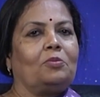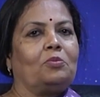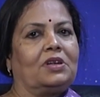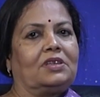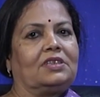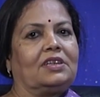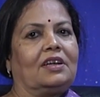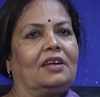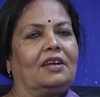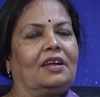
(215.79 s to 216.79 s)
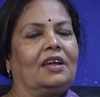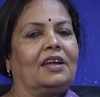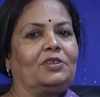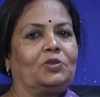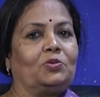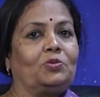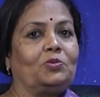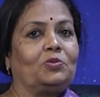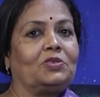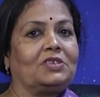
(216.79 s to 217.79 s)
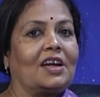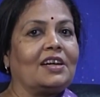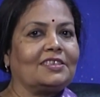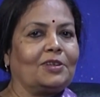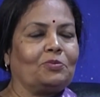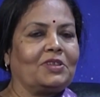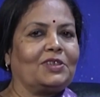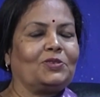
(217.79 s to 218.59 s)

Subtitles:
but I had to start something.